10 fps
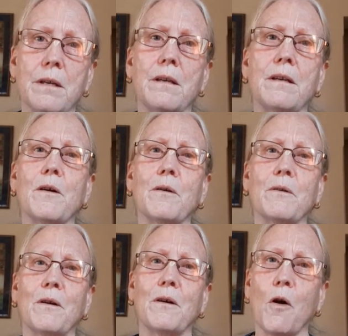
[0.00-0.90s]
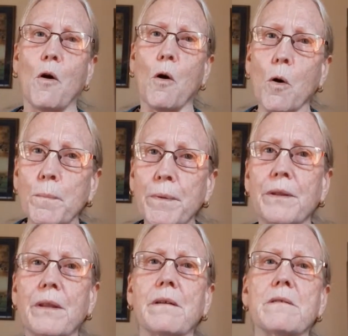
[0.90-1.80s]
you know,
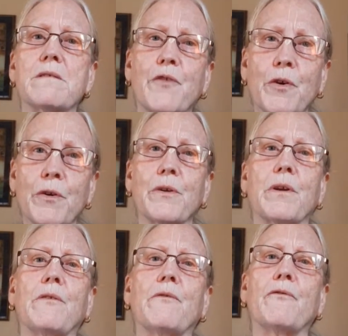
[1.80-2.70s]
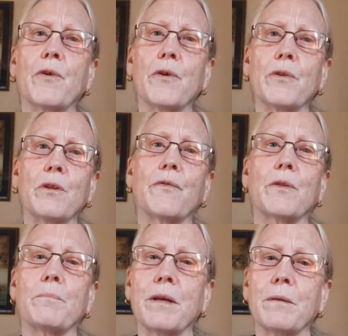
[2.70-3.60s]
open things further and further
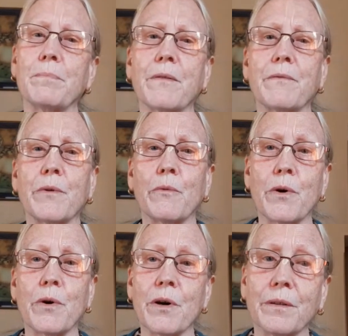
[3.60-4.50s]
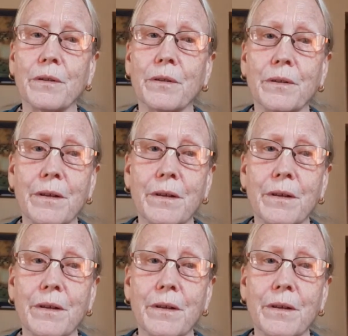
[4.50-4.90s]
for the people of the world.